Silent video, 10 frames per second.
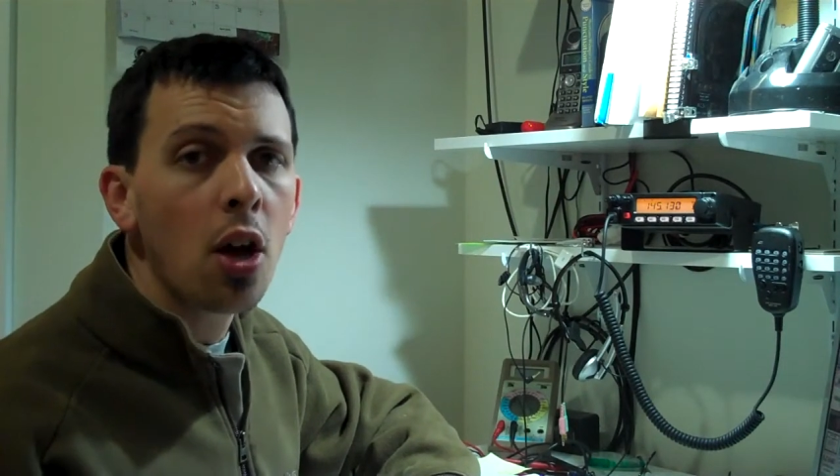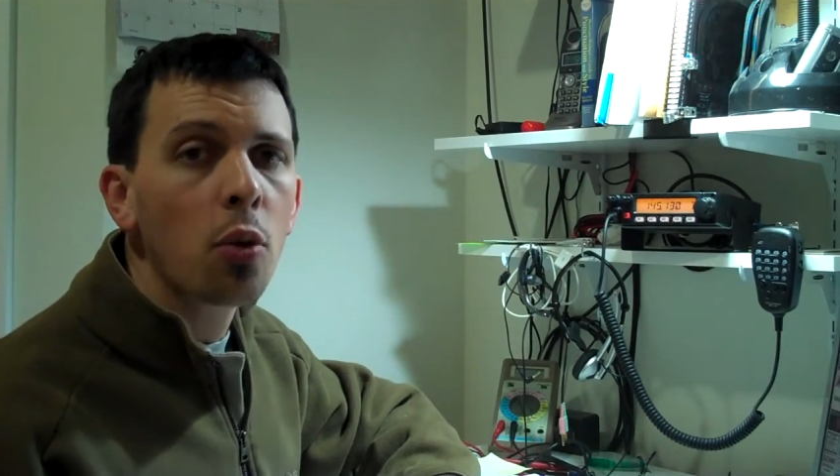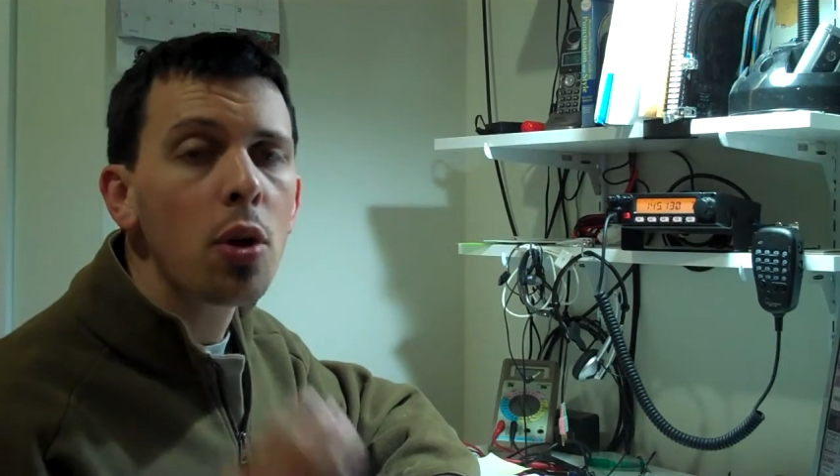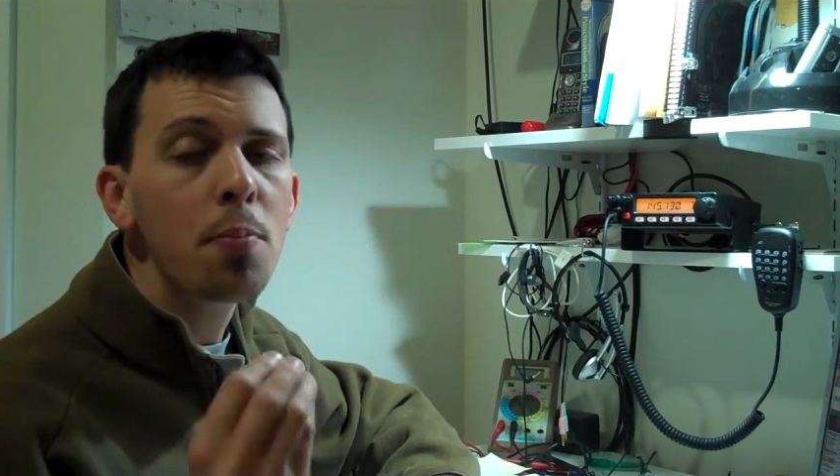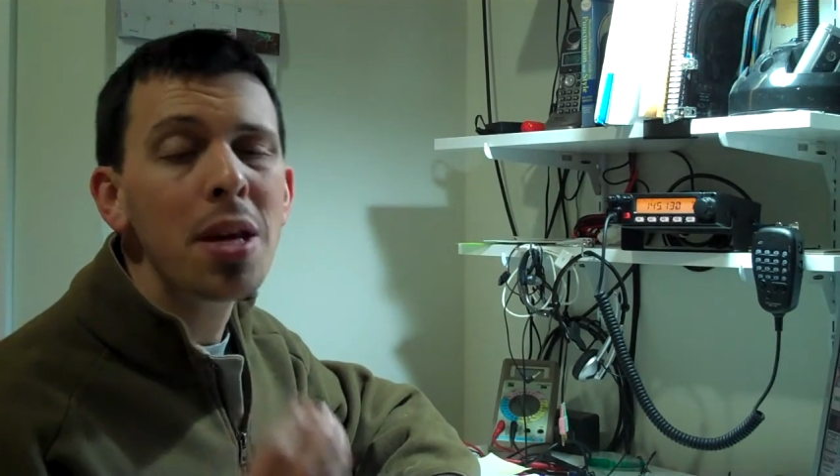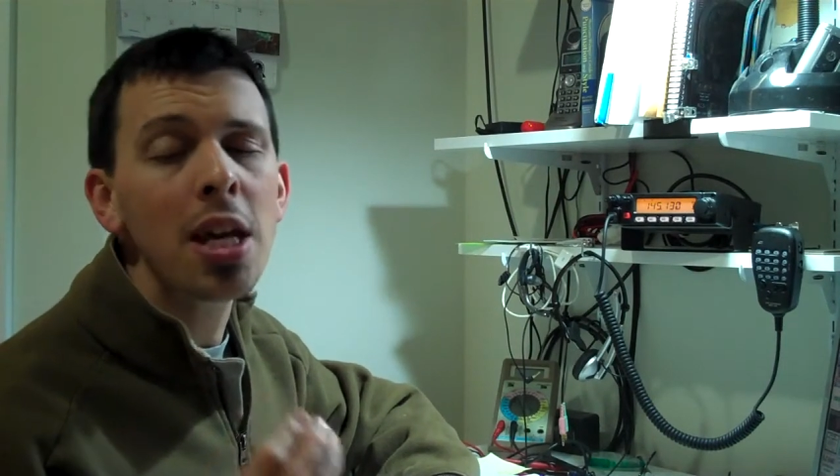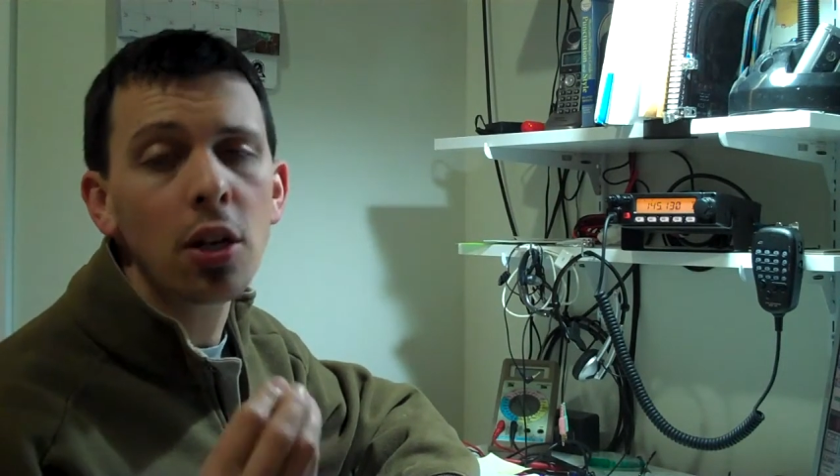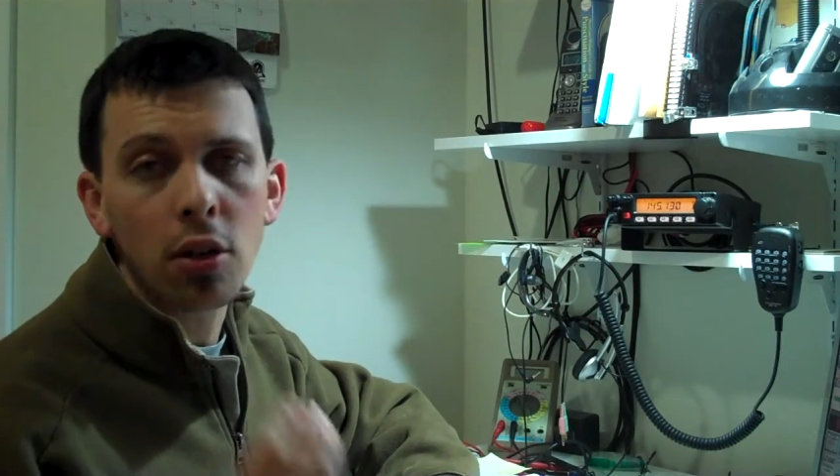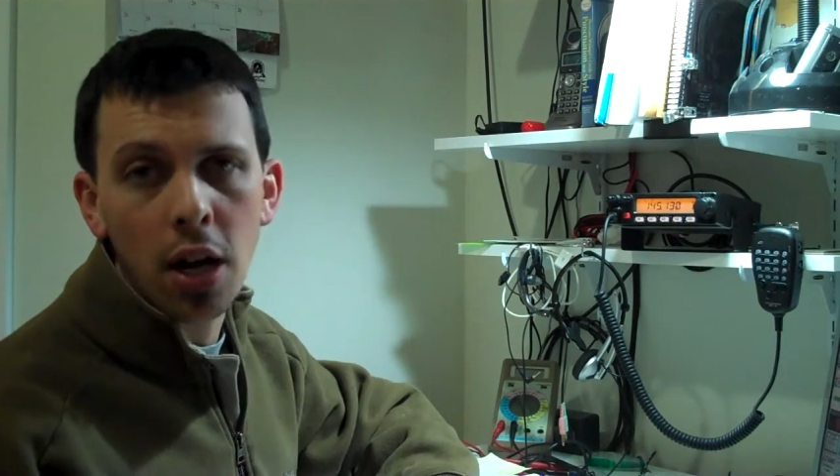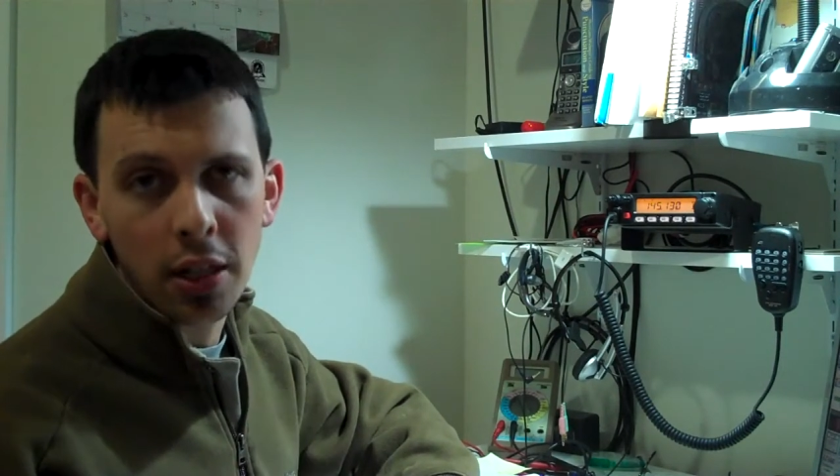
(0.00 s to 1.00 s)

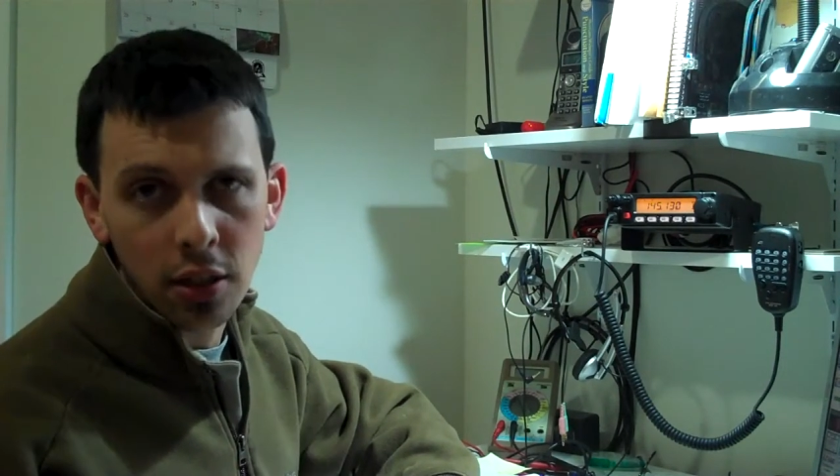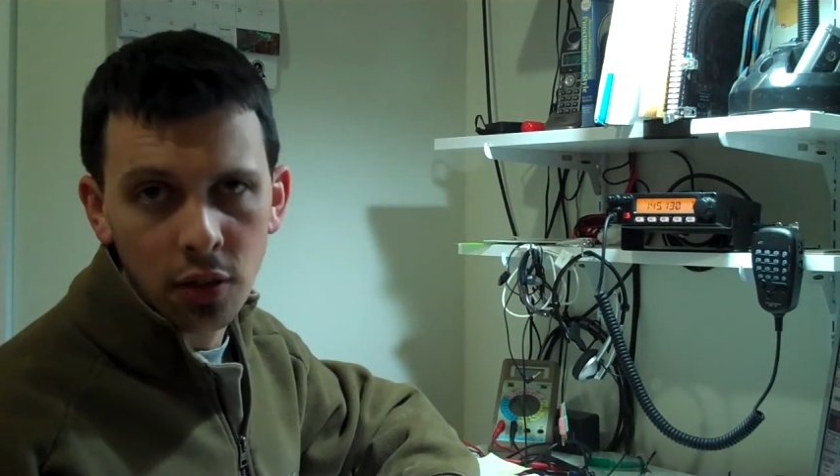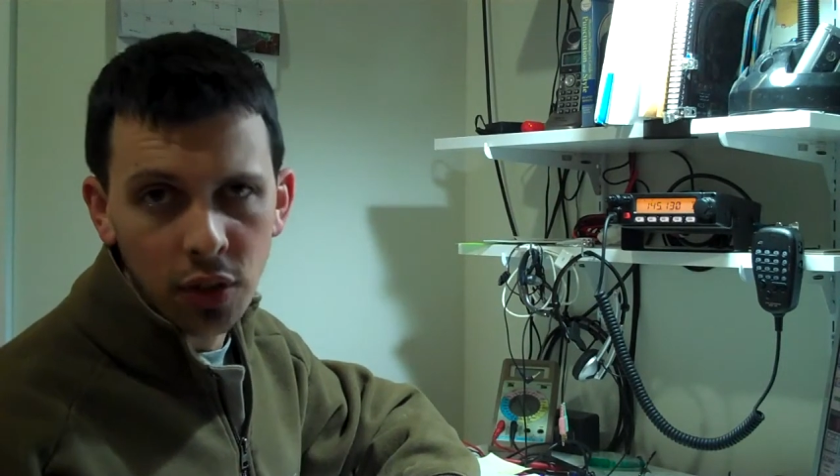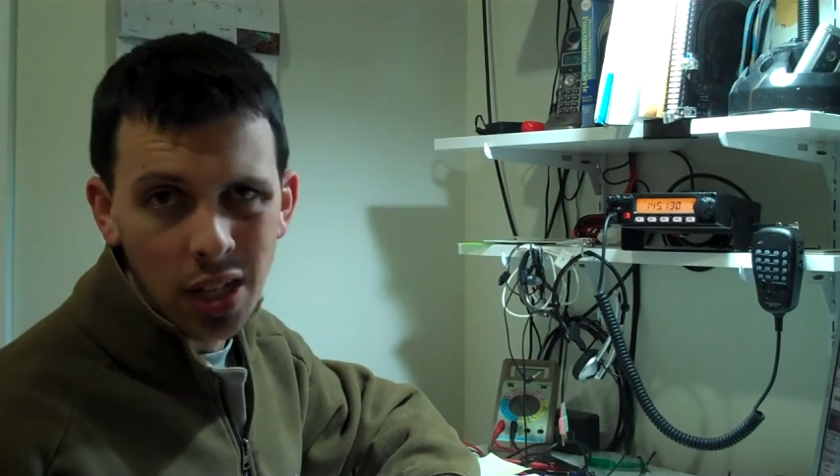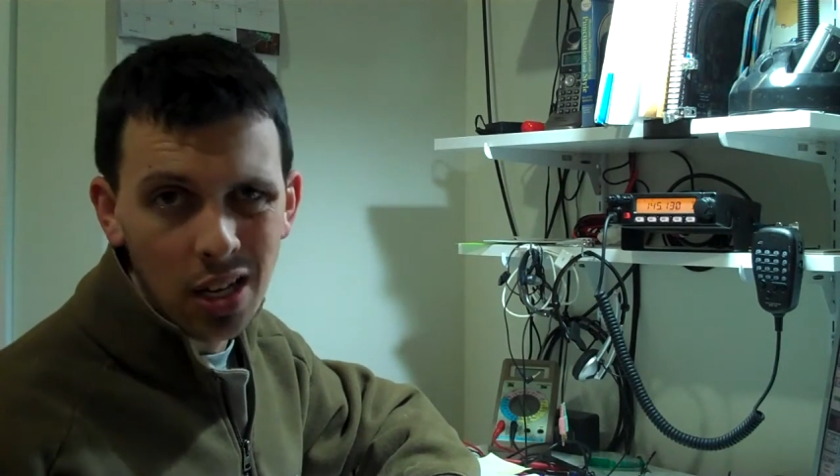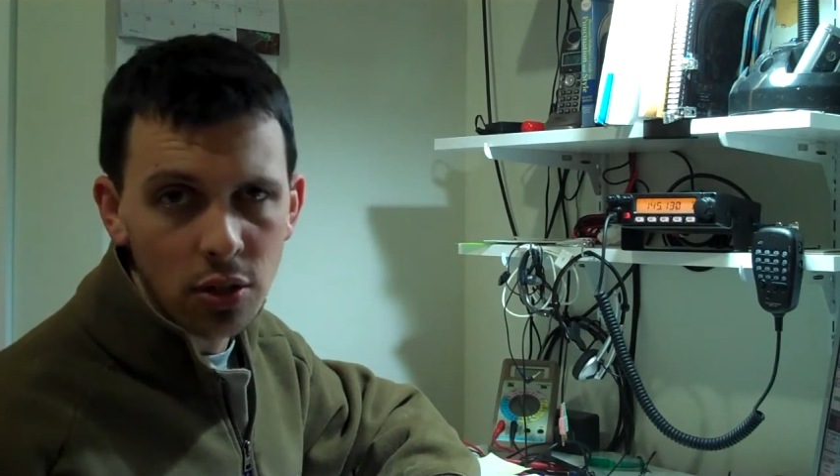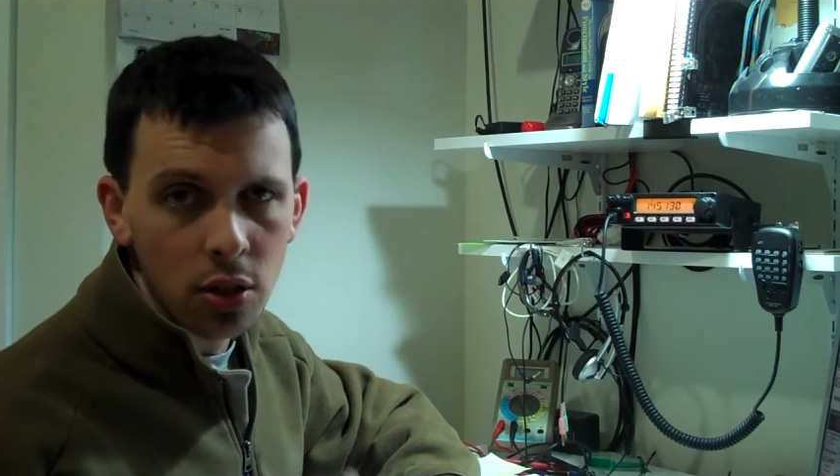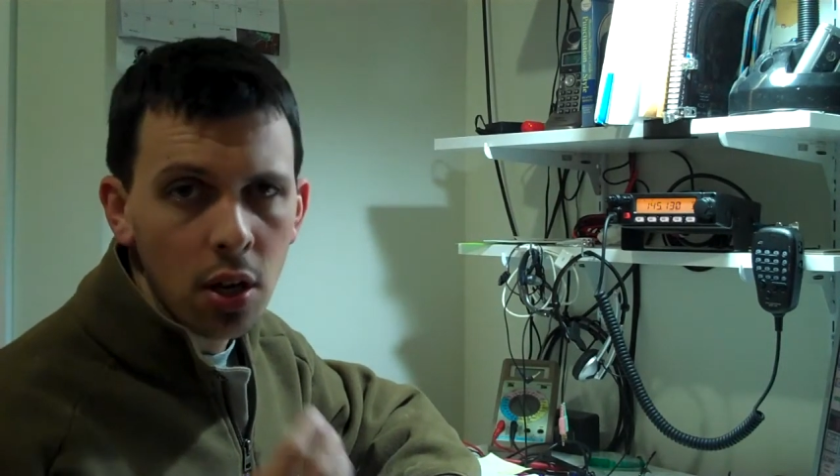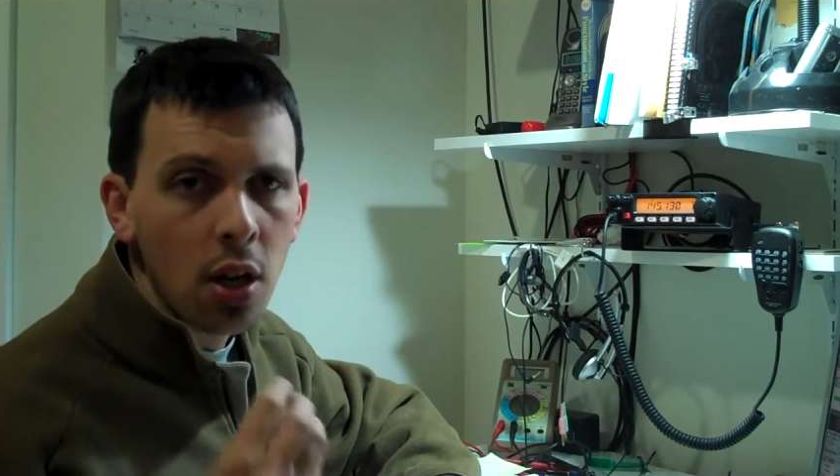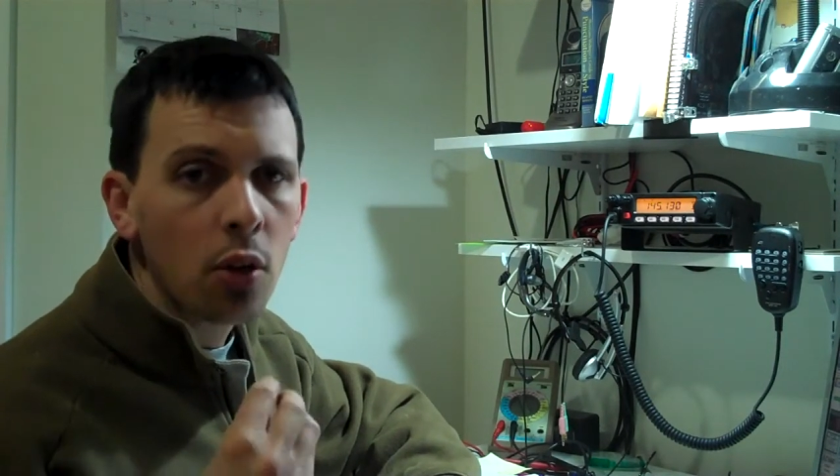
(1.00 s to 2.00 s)
Repeater identification.